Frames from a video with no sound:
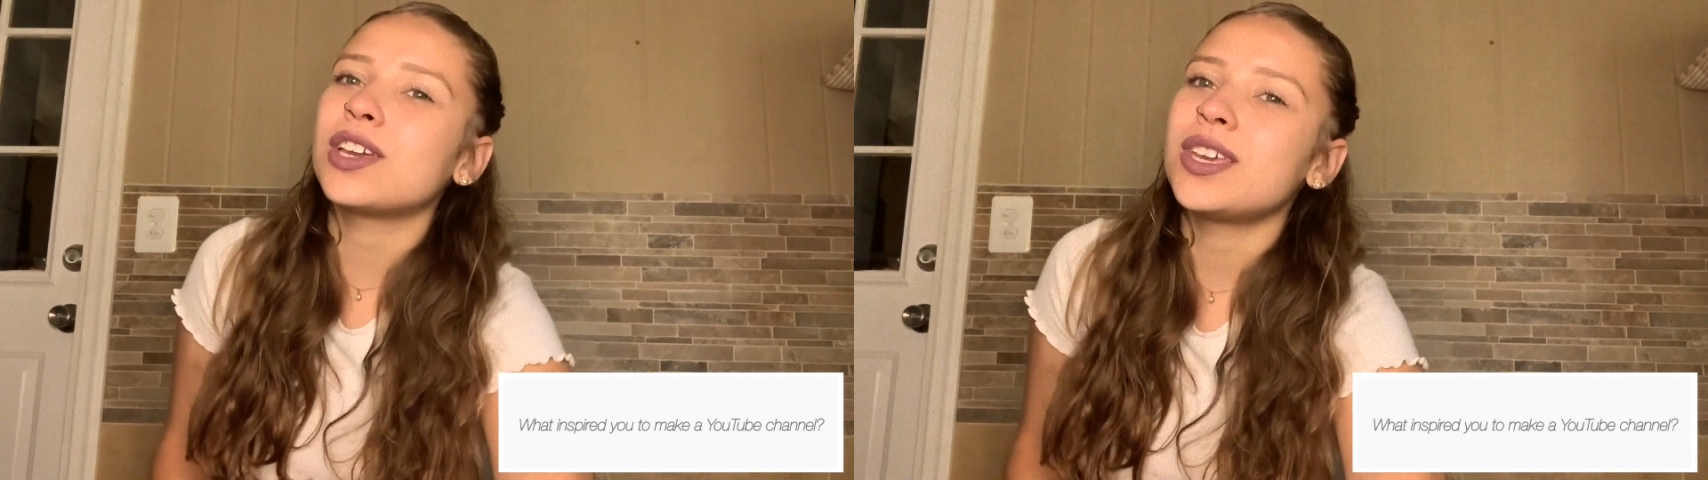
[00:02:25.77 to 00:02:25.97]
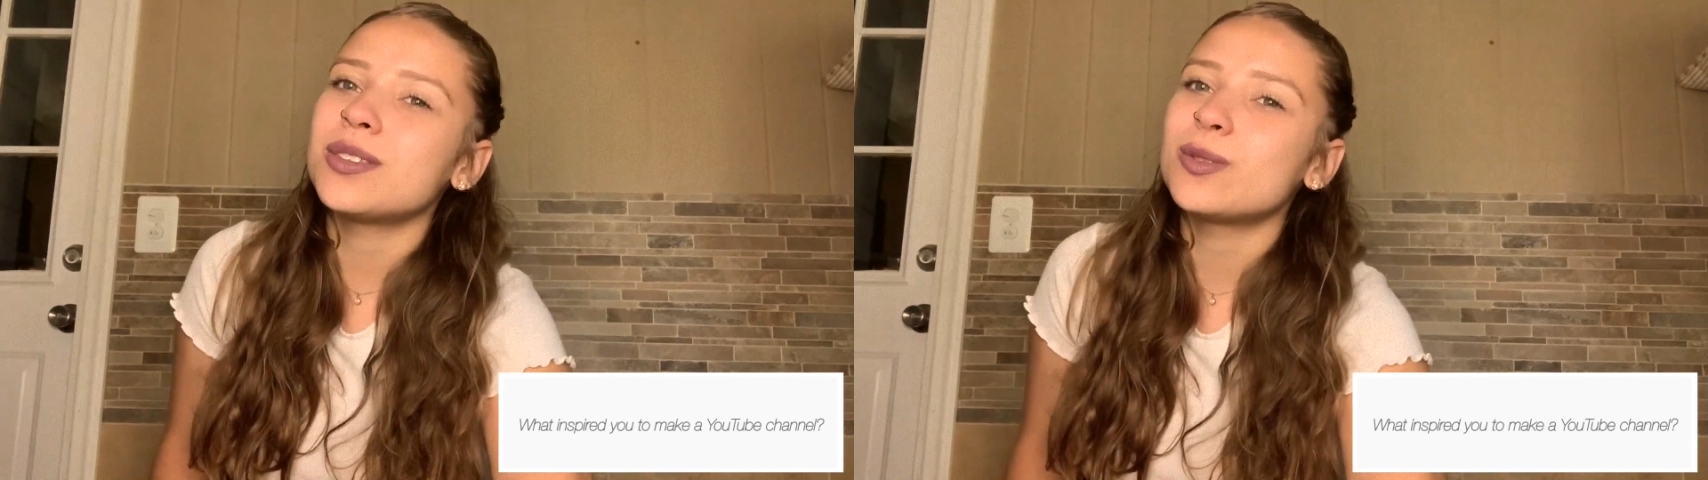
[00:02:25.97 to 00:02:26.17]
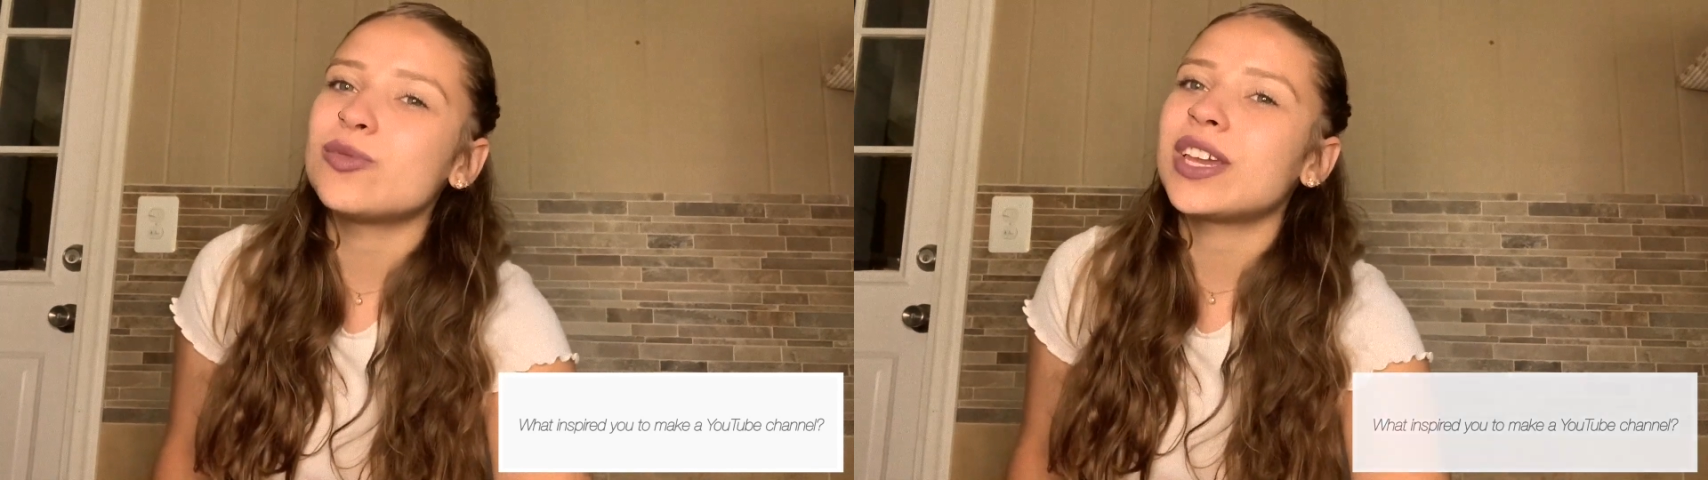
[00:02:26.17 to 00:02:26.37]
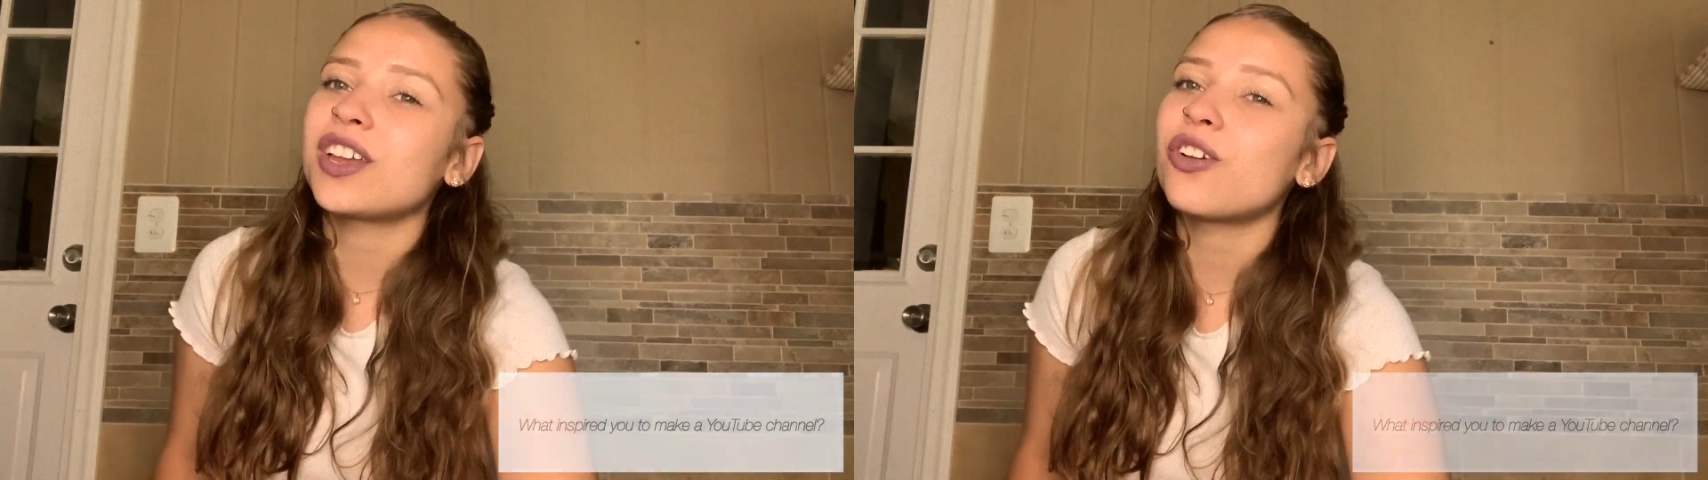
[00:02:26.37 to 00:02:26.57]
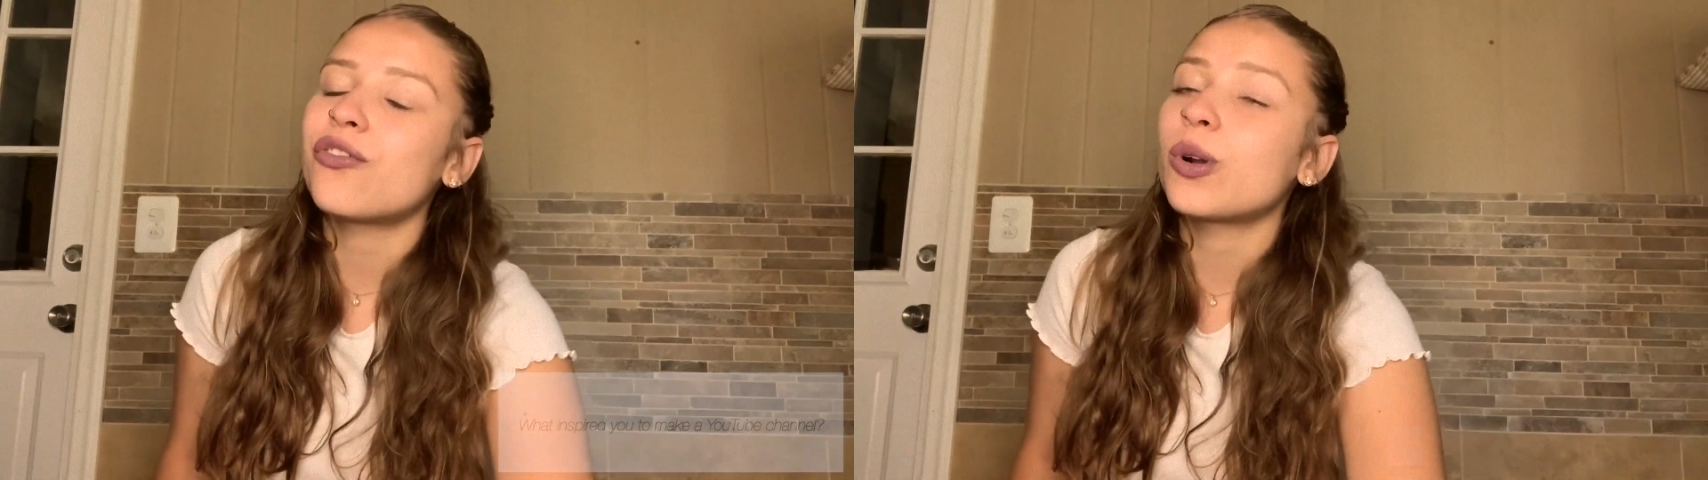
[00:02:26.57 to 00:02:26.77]
a YouTube
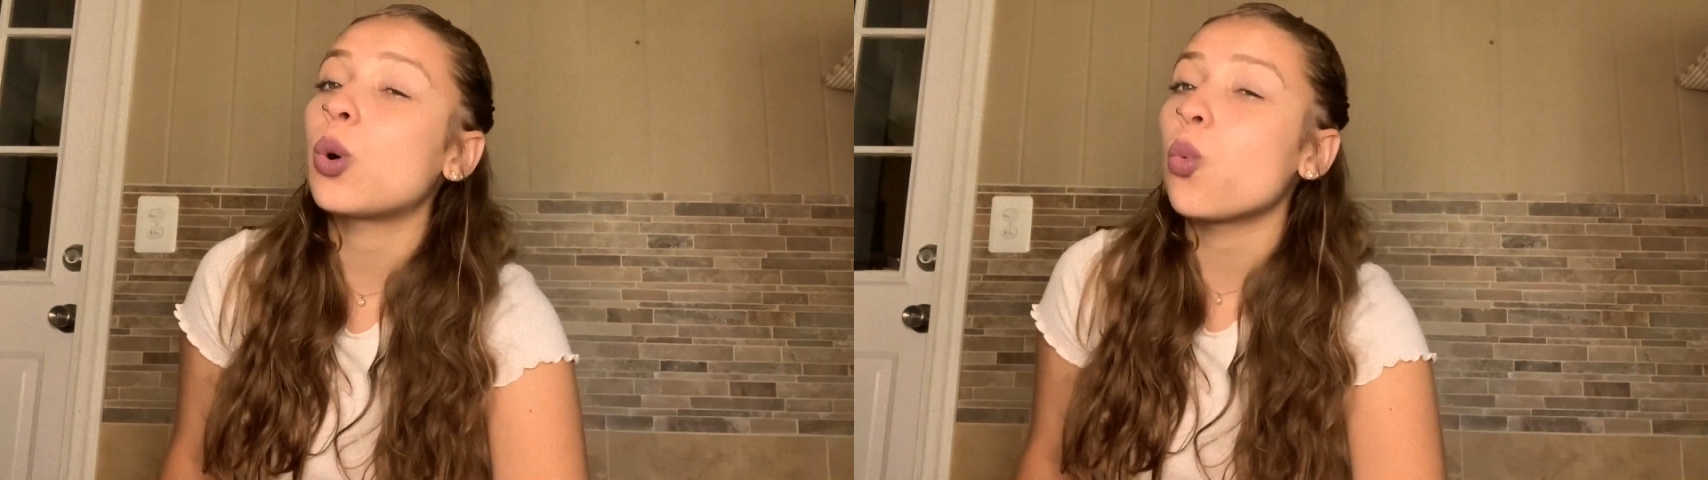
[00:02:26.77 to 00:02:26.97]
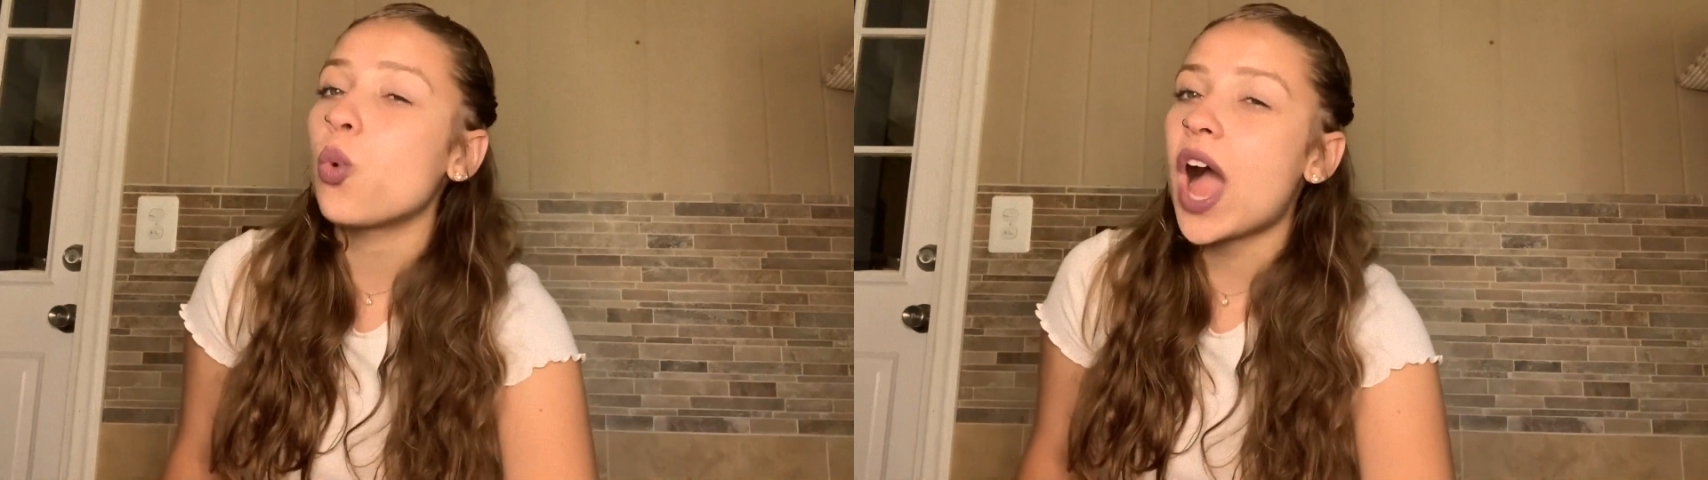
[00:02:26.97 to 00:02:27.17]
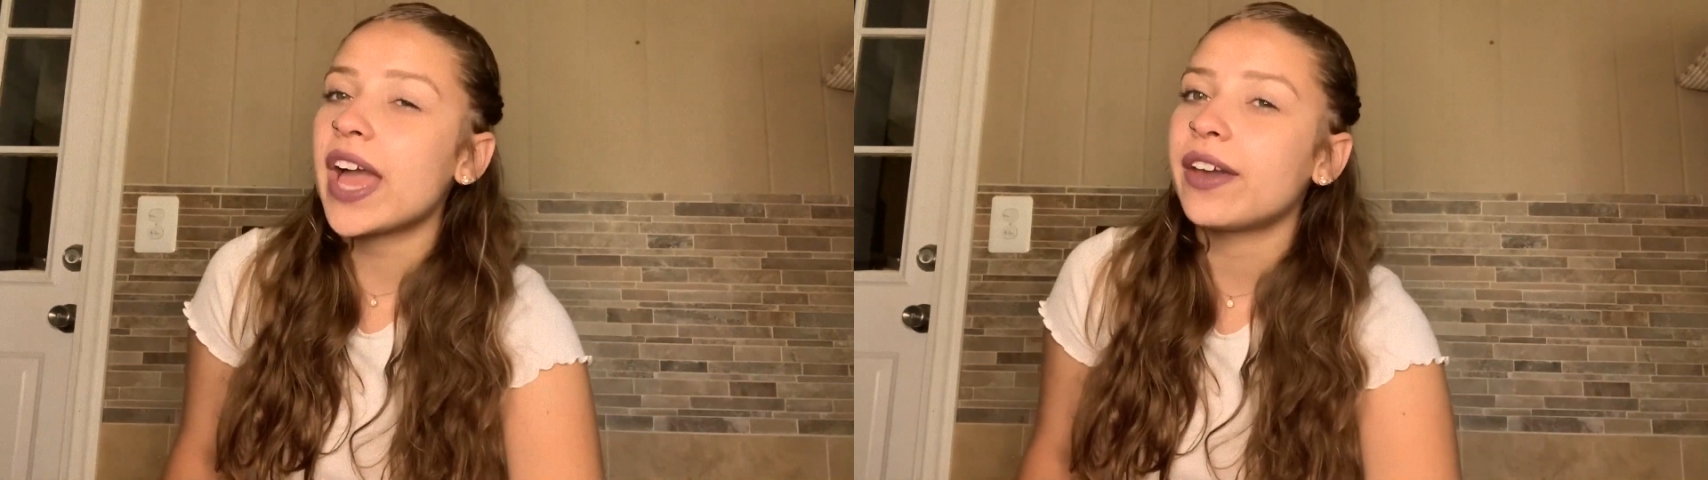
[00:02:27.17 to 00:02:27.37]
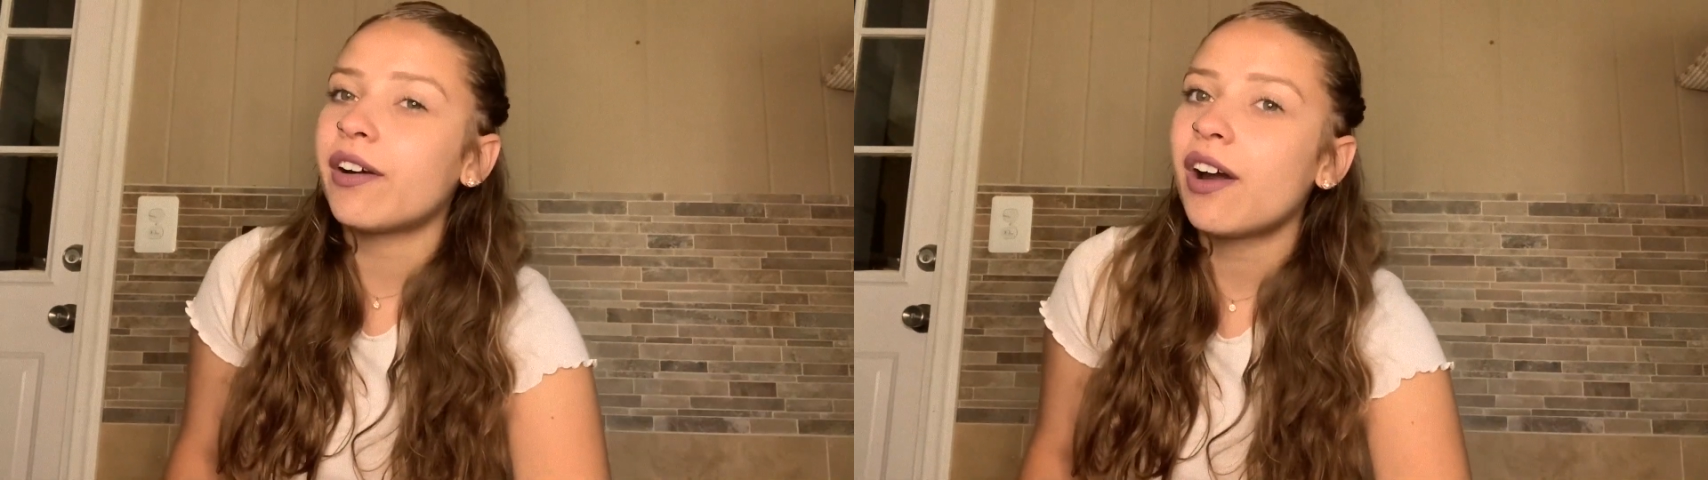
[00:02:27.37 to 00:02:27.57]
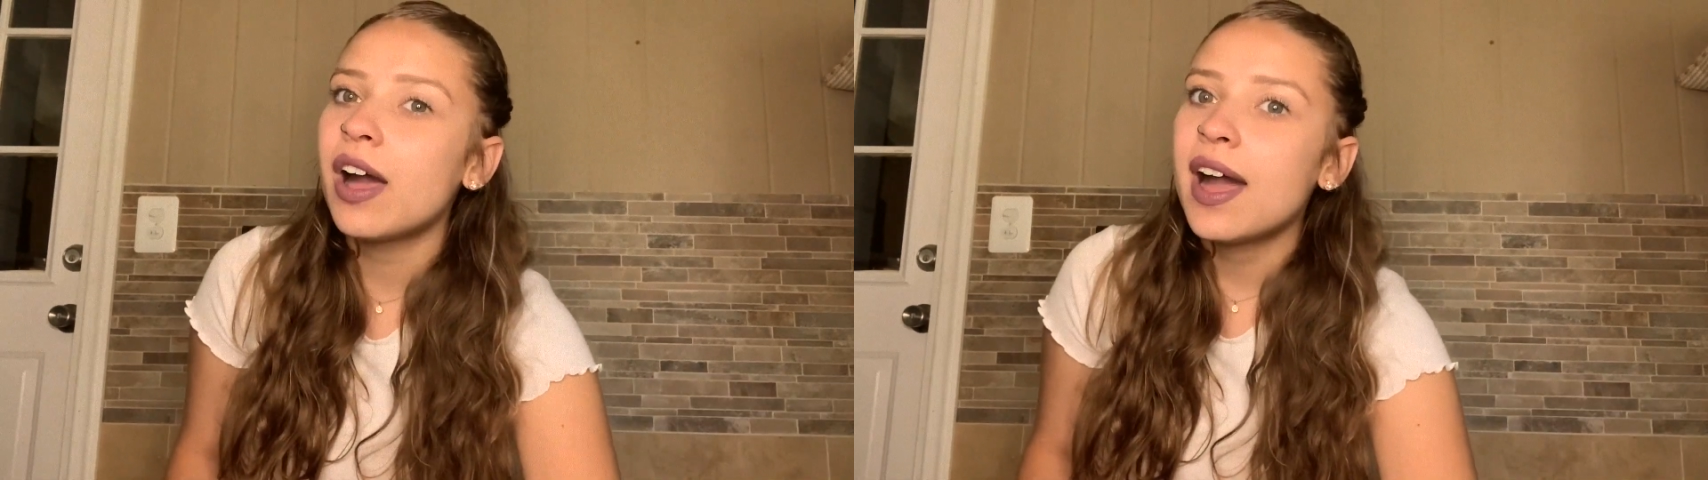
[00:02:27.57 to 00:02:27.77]
channel for a
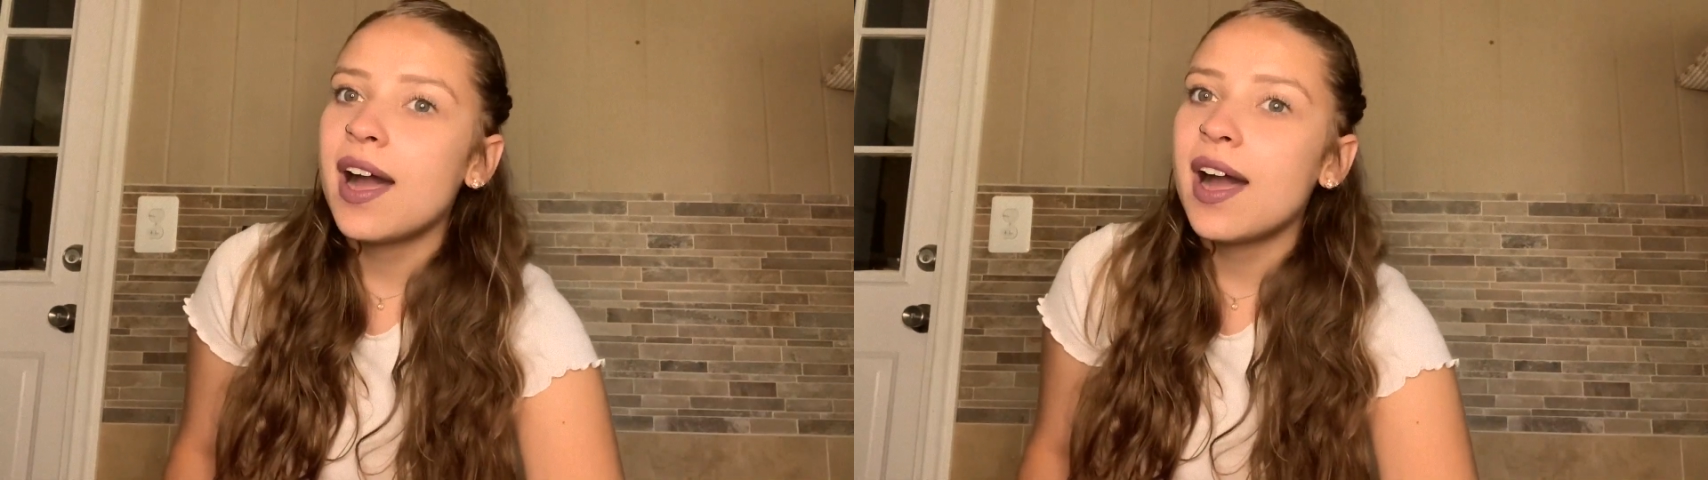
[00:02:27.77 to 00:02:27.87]
while,